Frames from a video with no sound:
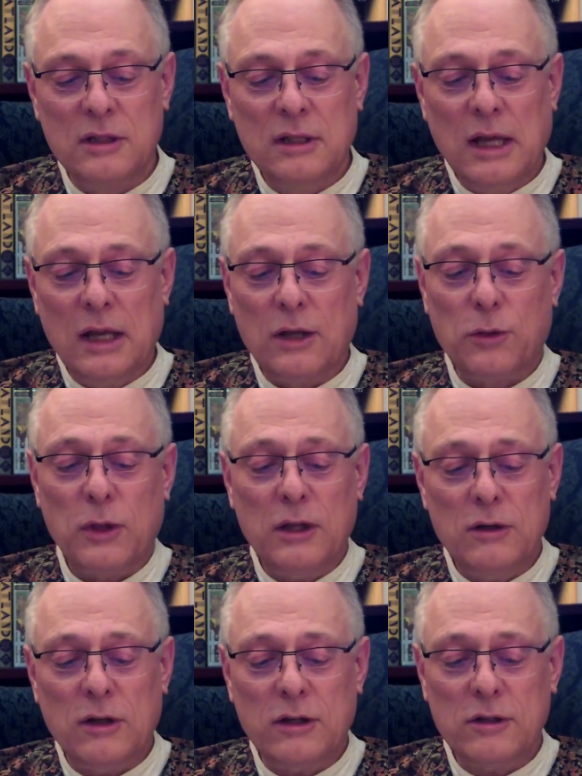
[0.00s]
and a thing
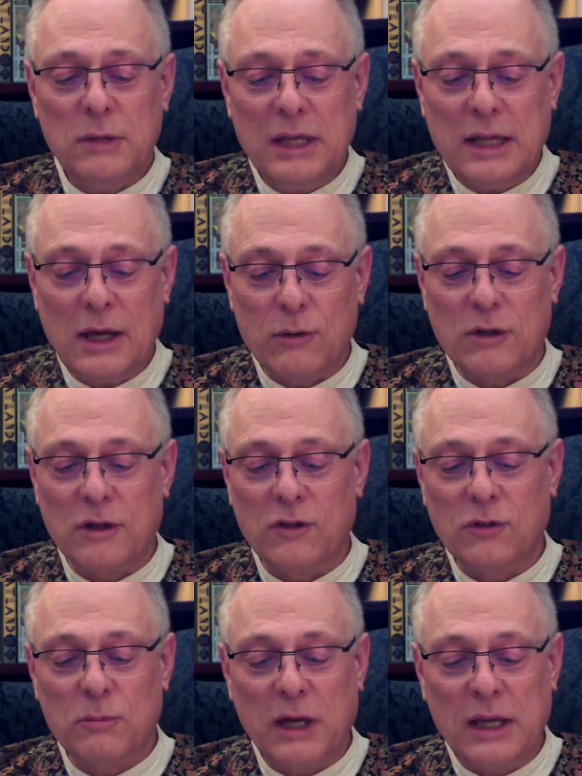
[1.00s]
not to be
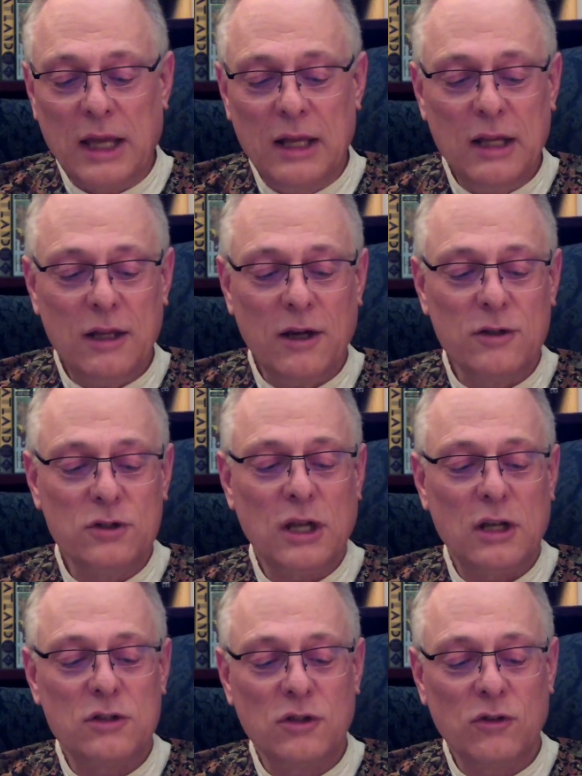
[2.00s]
countenanced by any
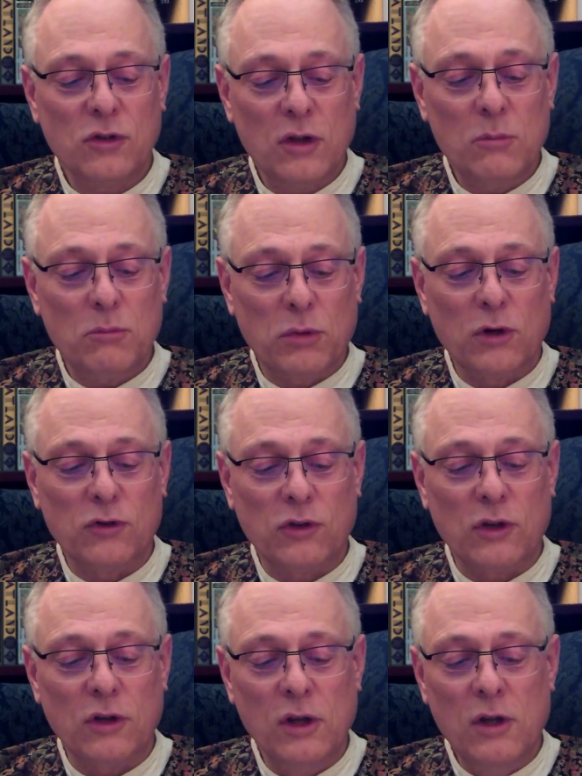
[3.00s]
conscientious
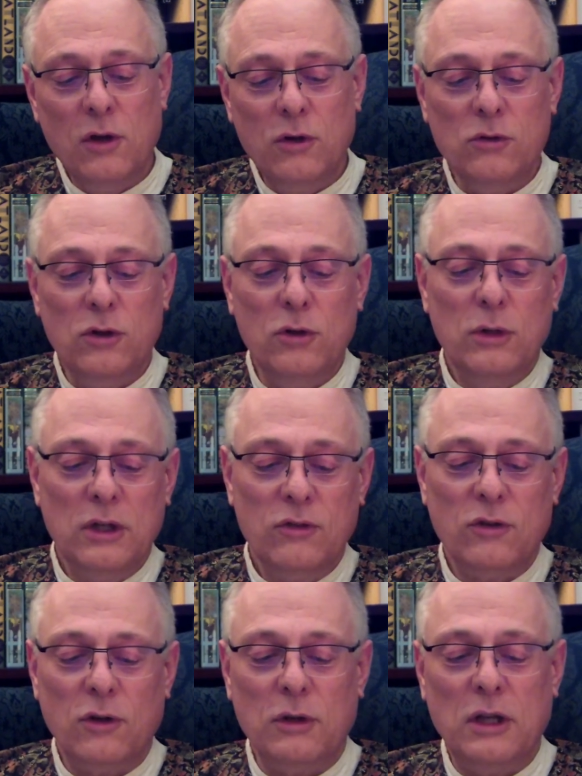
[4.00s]
person who knew his
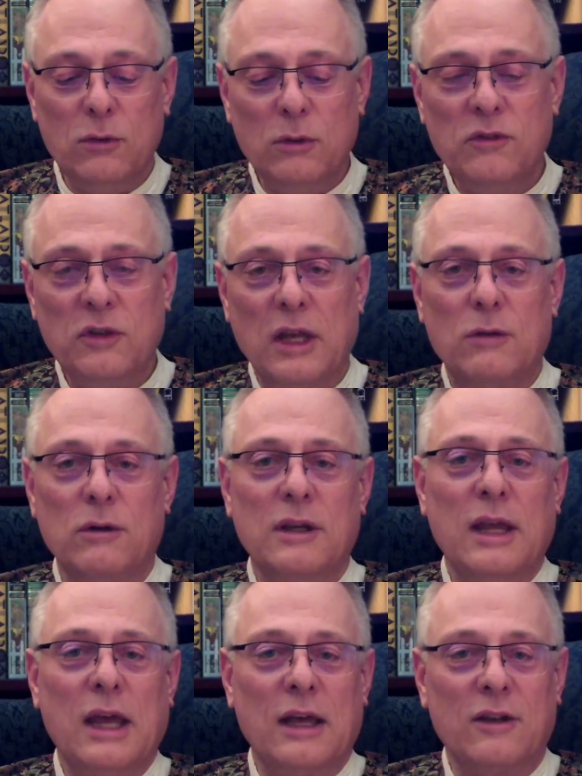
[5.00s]
duty to his sacred
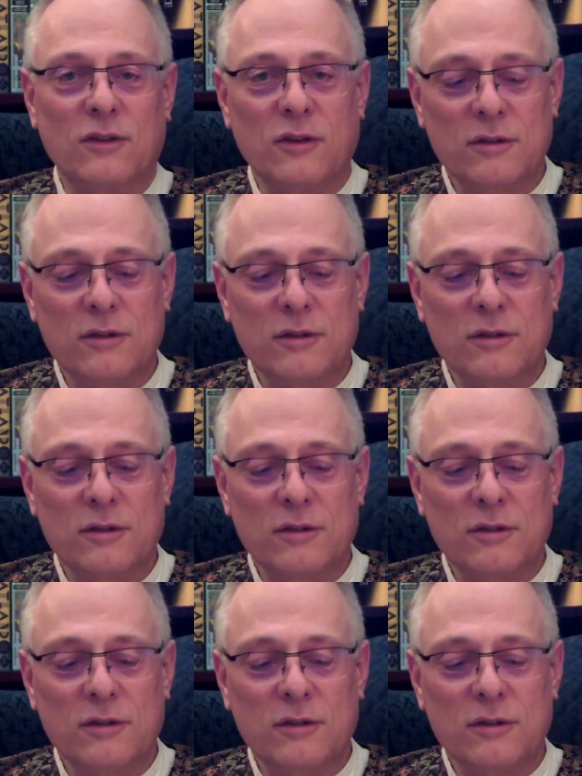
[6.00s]
caste.